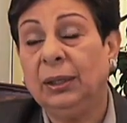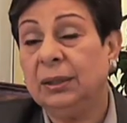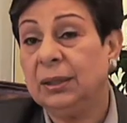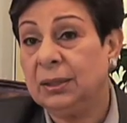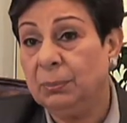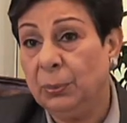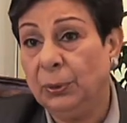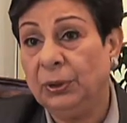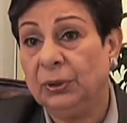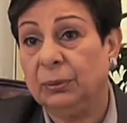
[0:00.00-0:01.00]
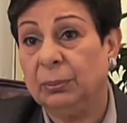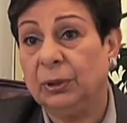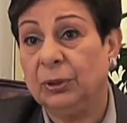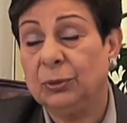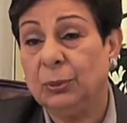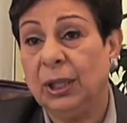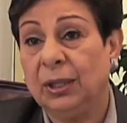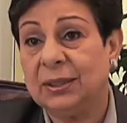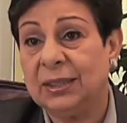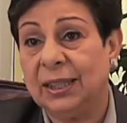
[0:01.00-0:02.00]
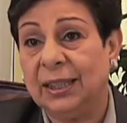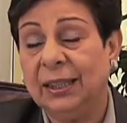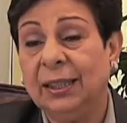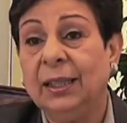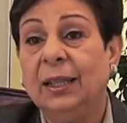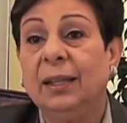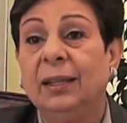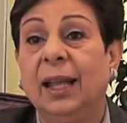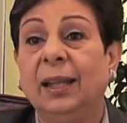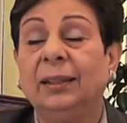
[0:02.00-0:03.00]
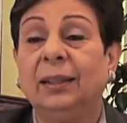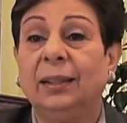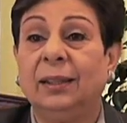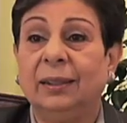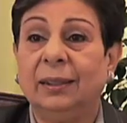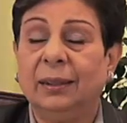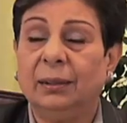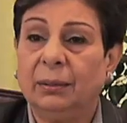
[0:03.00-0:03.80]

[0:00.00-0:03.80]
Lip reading: it is important because we are saying that the